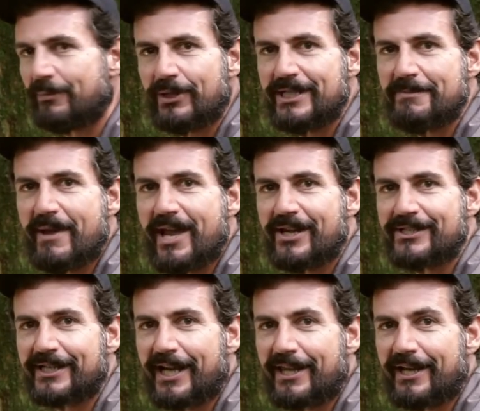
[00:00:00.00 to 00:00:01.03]
put his mound
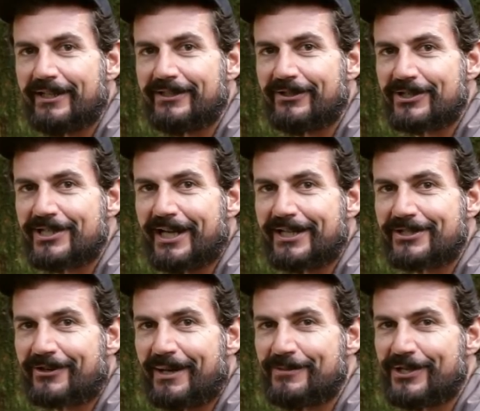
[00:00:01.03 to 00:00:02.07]
together. Nice young
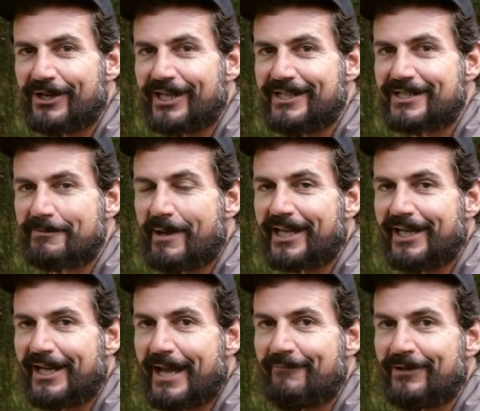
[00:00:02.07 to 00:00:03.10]
scrub turkey, just making a
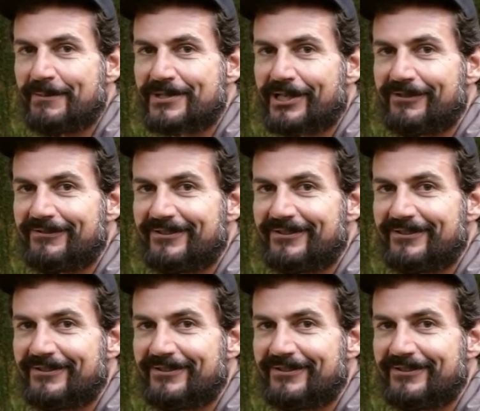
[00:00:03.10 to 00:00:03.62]
name for himself.